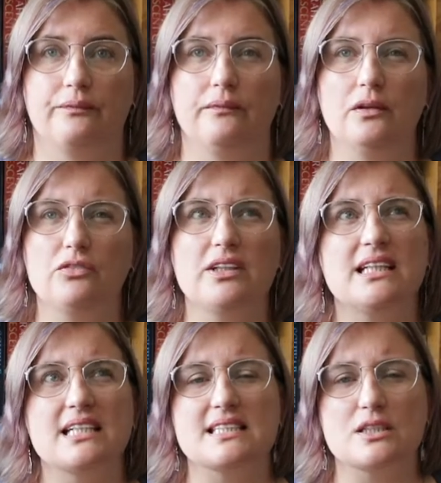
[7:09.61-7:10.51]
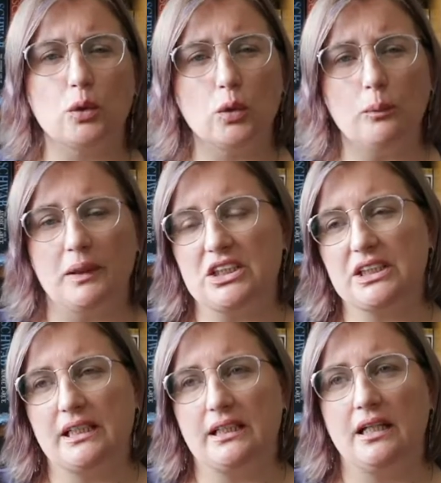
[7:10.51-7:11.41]
not really a school, but
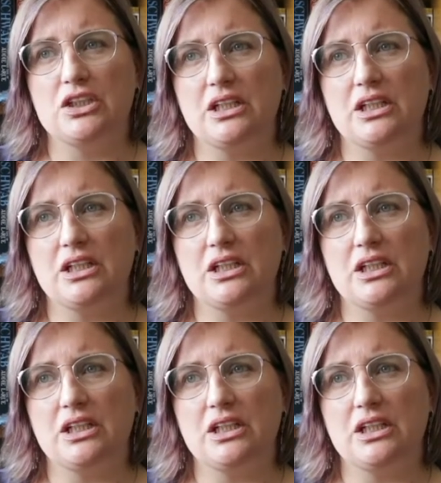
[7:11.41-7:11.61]
she